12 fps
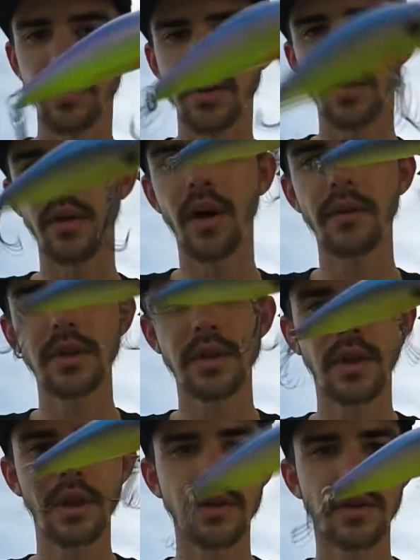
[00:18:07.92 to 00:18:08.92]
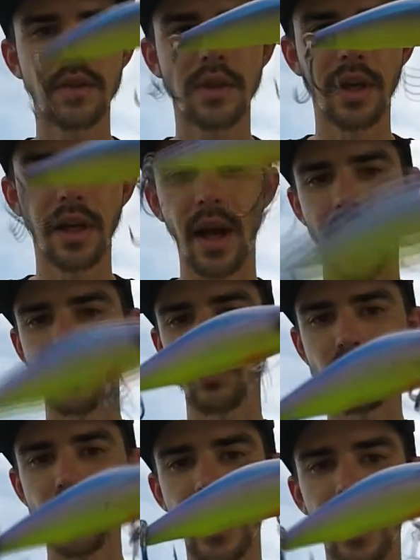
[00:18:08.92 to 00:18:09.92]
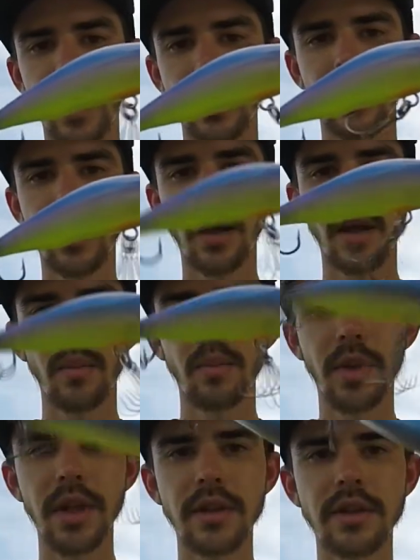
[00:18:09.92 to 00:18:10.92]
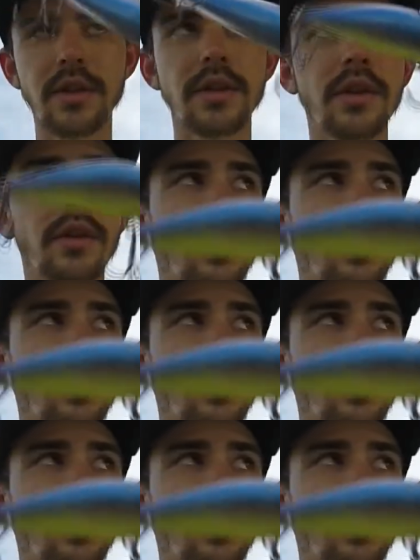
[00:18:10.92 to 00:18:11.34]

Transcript: Now obviously this isn't like a natural shad, but this is still a